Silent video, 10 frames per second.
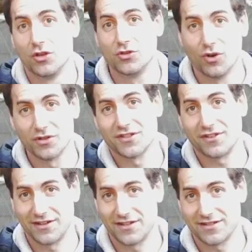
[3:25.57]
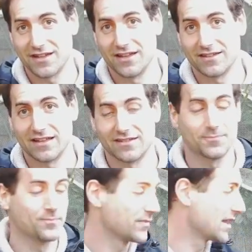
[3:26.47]
you also understand
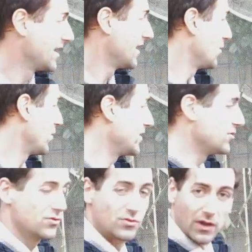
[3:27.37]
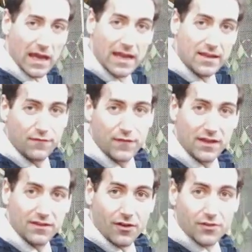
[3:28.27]
that when you do
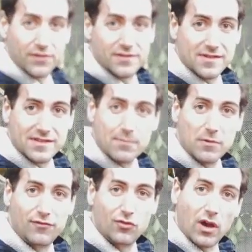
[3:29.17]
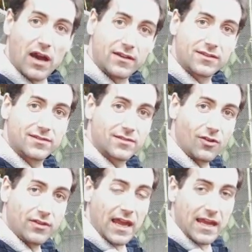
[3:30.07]
anything on the system, if you act
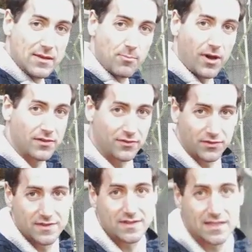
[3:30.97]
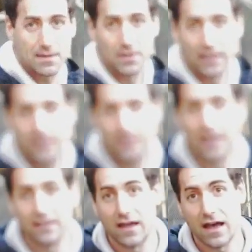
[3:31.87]
on any part of the system, it
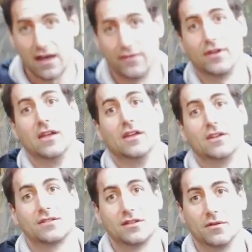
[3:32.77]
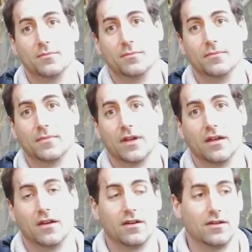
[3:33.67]
can have some
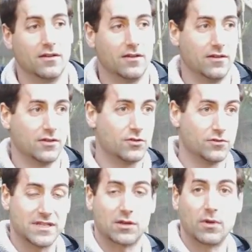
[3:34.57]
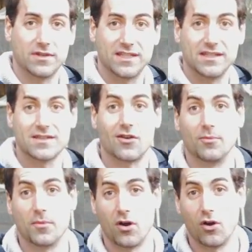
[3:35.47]
consequences
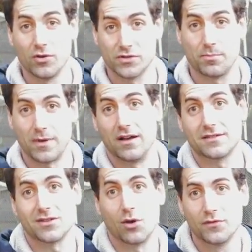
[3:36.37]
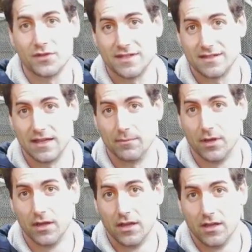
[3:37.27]
on other parts of the system.
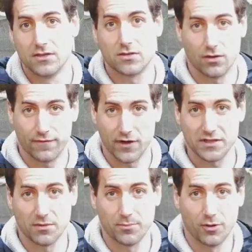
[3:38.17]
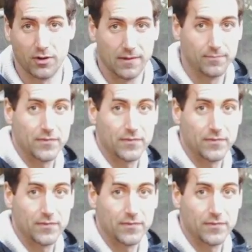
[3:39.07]
So for example,